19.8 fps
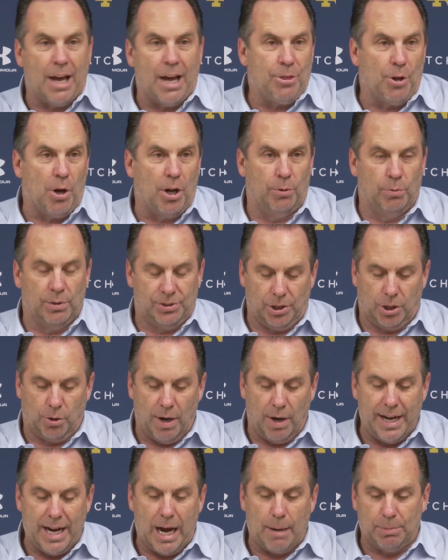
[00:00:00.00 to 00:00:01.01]
I thought it was a
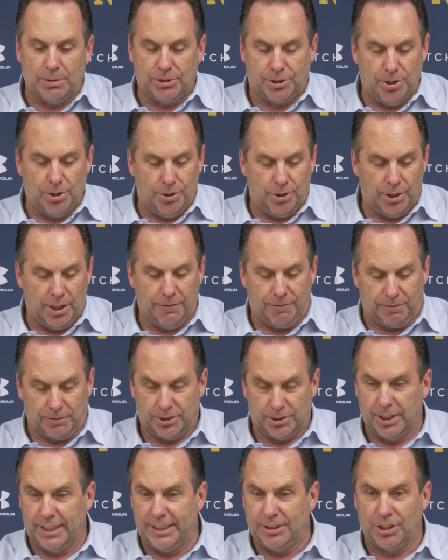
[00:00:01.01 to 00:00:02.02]
great opportunity for
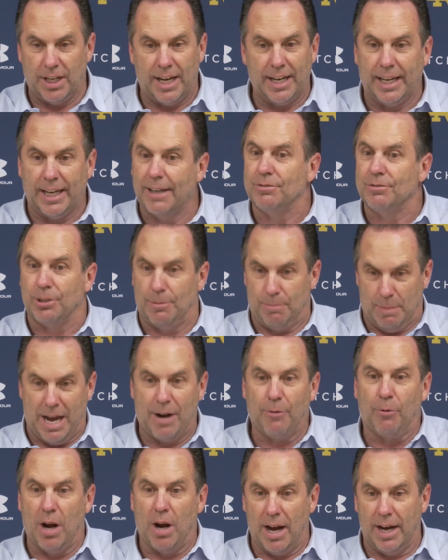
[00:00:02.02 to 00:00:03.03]
TJ Gibbs and
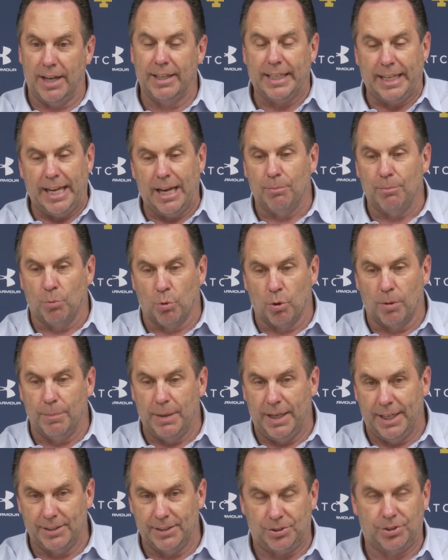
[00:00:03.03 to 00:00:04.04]
Matt Ryan to get more
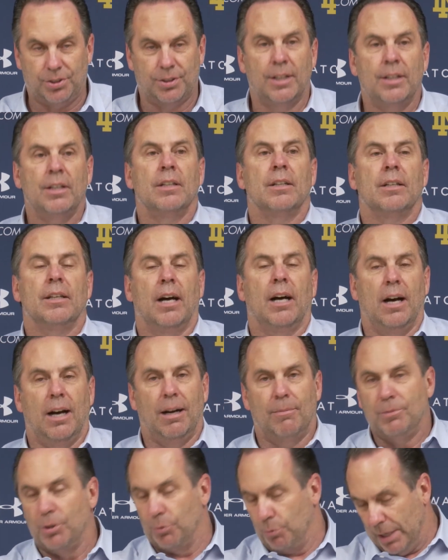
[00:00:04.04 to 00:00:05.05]
minutes.
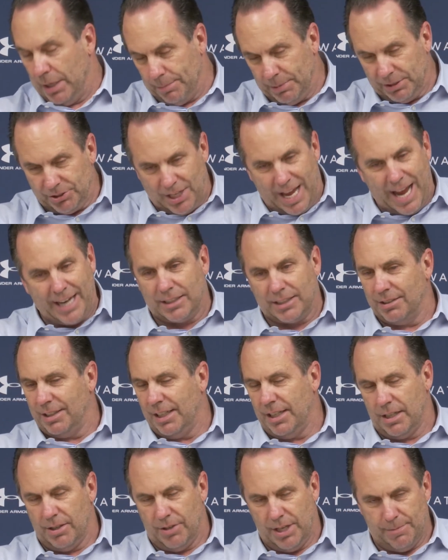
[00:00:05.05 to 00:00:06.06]
The rib is active.
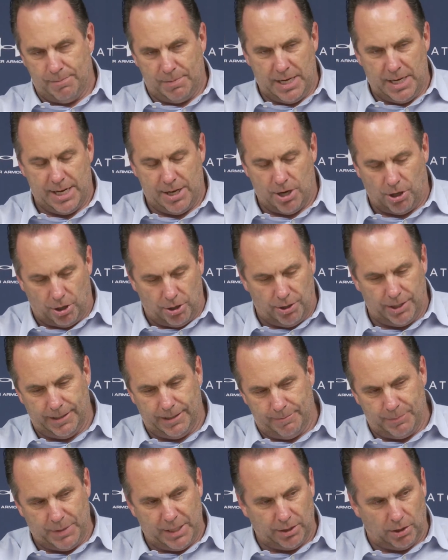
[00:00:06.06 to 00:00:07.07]
You know, he hurt it
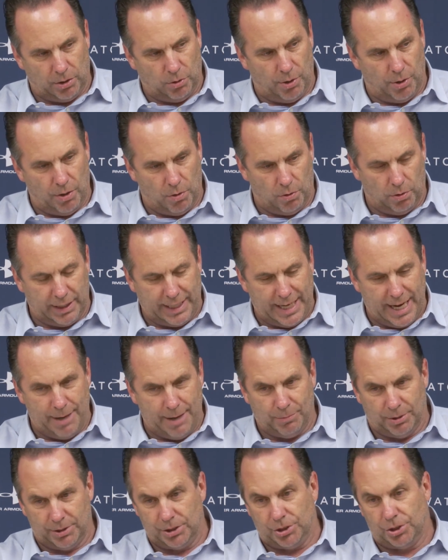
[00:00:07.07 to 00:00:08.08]
in the Loyola
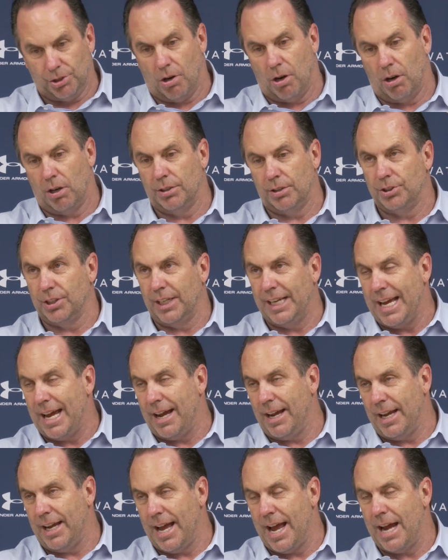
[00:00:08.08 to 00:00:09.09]
game with a charge, and
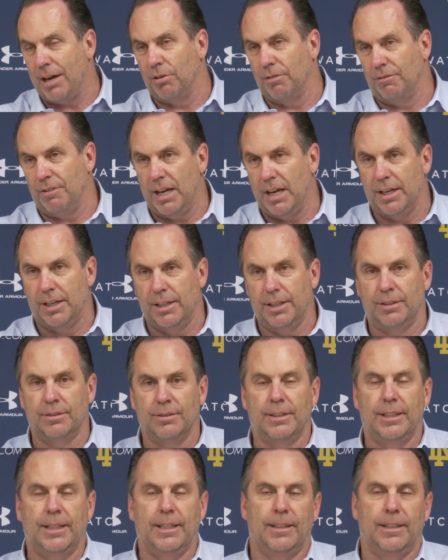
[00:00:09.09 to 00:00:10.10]
he aggravated it
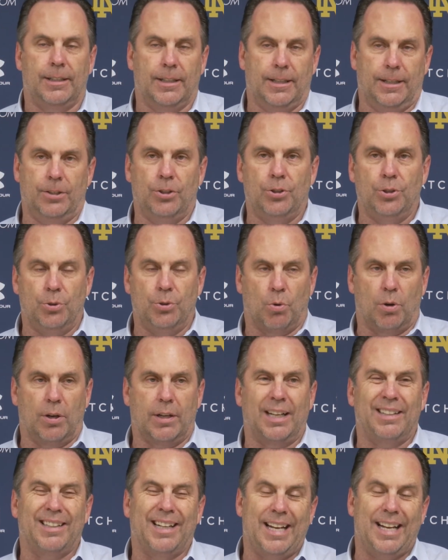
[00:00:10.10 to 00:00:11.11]
in New
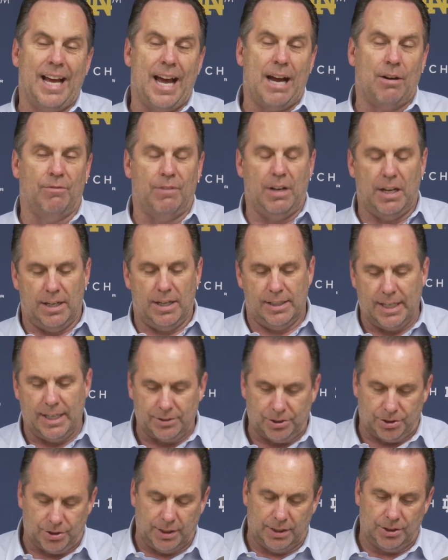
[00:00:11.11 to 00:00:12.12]
York, and then he aggravated it
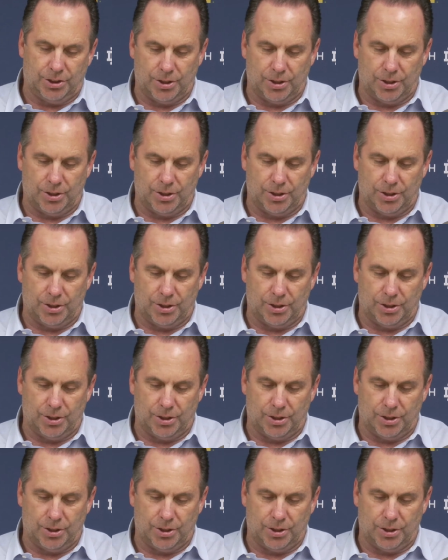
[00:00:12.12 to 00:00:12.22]
yesterday.